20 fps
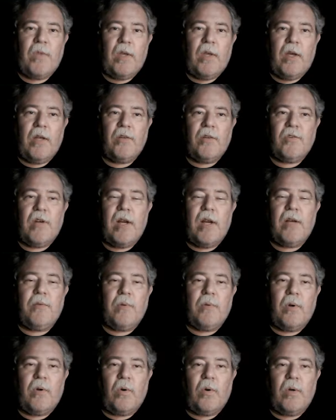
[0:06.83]
I tried to
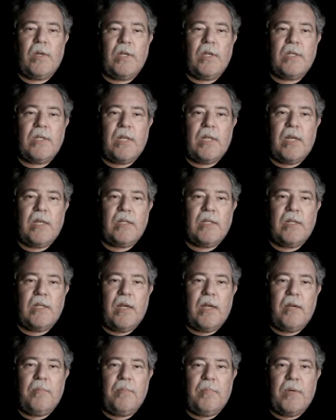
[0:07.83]
record this last
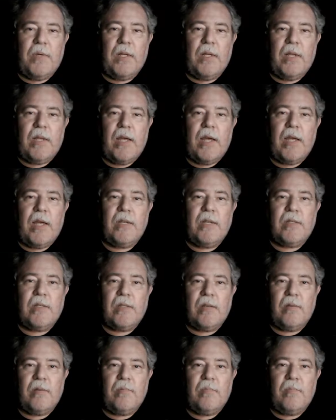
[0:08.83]
night, but had
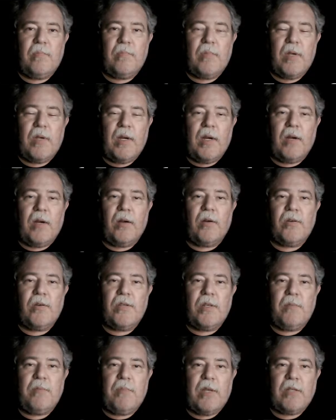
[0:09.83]
some
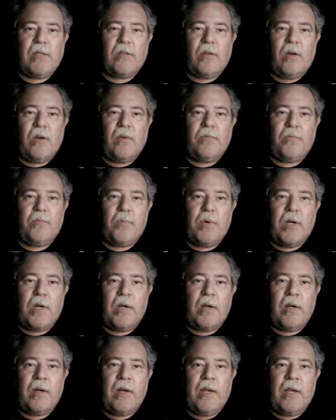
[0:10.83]
errors in my
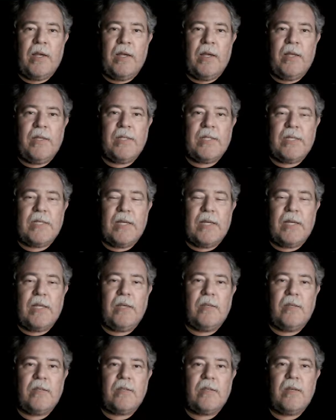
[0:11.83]
software and
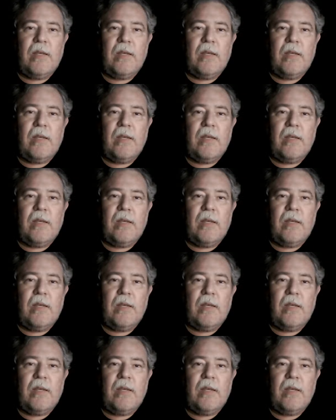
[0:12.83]
settings.